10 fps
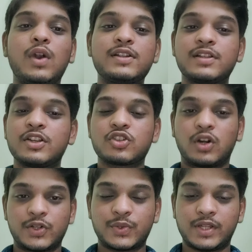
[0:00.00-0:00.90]
What's in
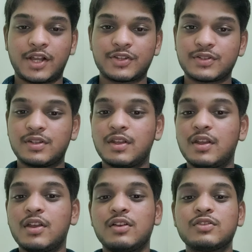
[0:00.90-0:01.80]
a short story?
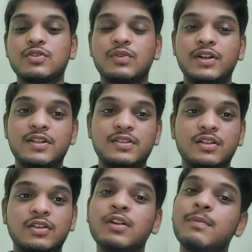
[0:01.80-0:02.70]
So
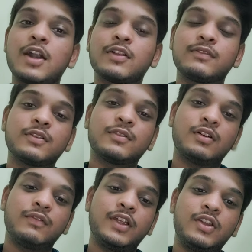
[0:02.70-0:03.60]
it's the third part of
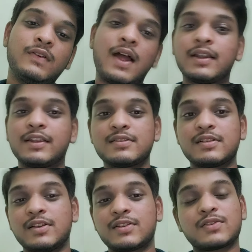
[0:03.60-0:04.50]
the video, and
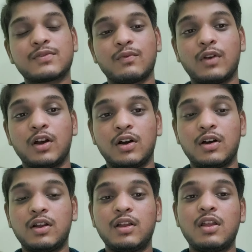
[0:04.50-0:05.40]
this is
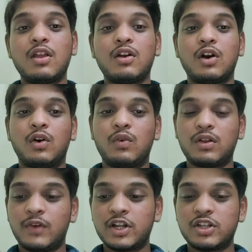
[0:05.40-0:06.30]
uh,
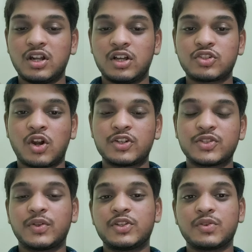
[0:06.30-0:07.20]
what a
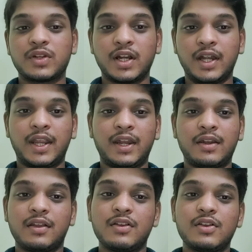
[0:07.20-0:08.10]
short story should
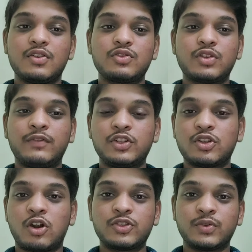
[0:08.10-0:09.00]
contain. So
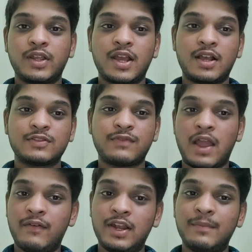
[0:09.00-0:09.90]
every short story
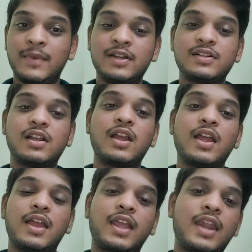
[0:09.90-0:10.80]
has 5 elements:
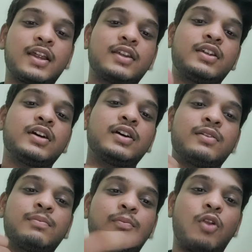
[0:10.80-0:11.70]

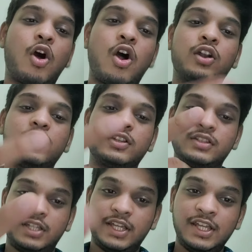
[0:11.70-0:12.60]
character, plot,
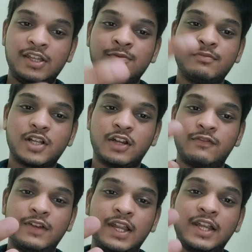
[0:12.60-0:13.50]
theme,
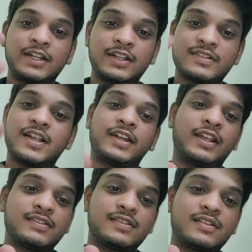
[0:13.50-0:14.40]
conflict,
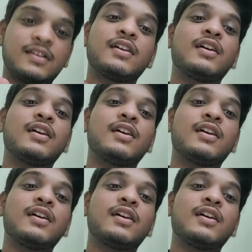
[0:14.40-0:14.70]
settings.